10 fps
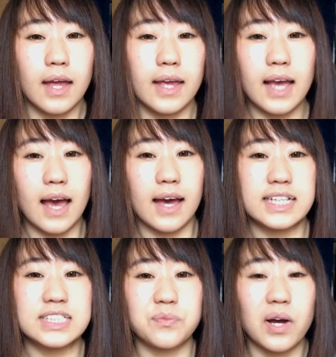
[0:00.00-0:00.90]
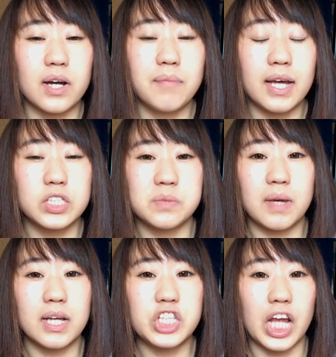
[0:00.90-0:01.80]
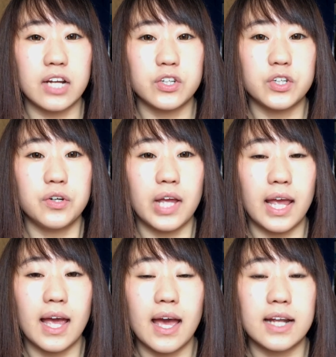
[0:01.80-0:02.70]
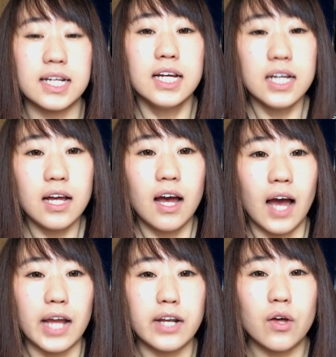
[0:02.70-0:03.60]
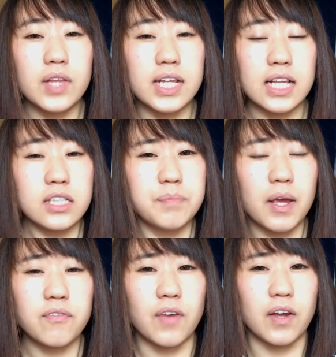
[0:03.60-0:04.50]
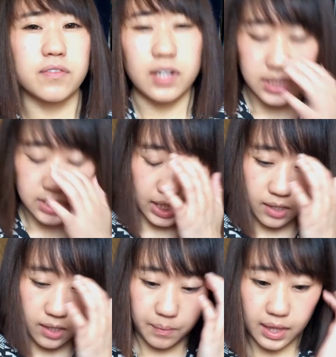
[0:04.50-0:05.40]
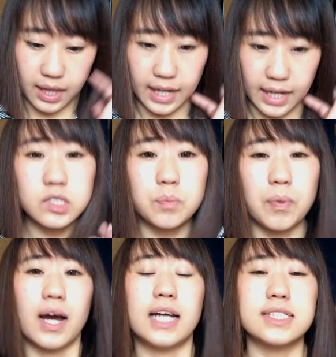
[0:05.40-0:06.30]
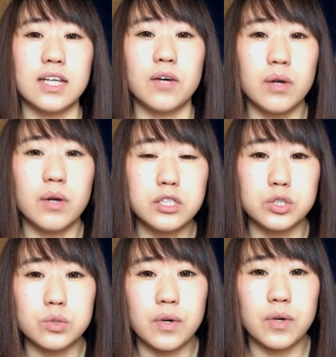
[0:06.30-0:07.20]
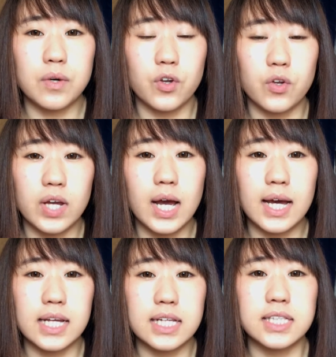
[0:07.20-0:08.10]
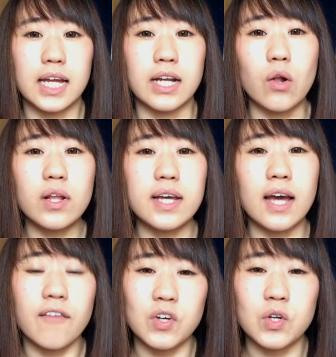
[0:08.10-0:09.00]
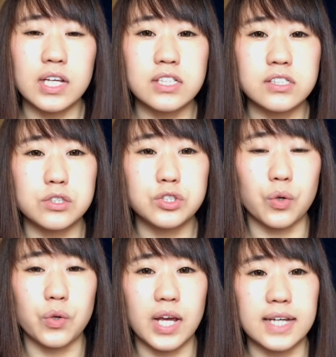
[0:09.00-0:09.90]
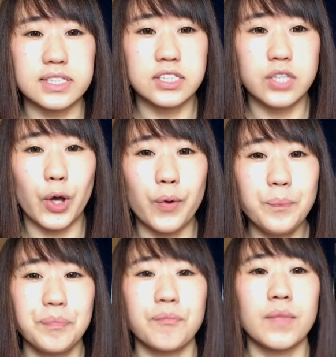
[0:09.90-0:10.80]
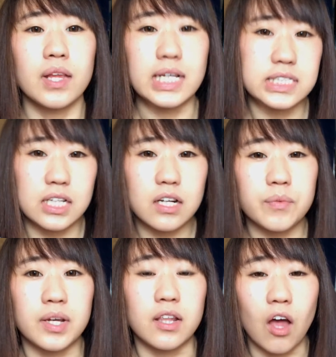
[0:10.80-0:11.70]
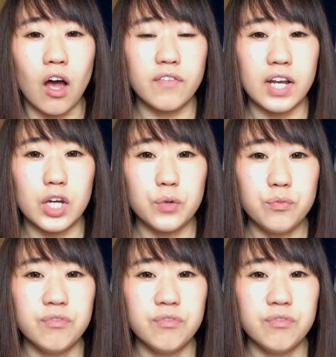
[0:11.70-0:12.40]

Hey guys, welcome back to my channel, and I know that this May favorite is a little bit late, but I still want to do one for you guys, and I only got a few things to show you guys, so it's not going to be a long video.